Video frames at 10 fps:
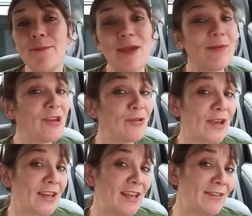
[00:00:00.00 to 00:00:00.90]
maybe you
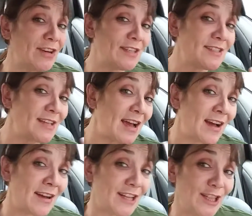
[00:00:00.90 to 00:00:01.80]
can give us
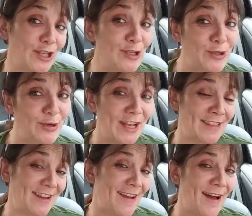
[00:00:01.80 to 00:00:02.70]
a clue in
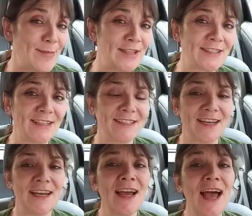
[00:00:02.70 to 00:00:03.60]
the comments as
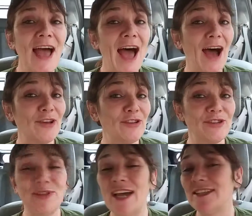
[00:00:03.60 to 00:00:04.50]
to how you do that.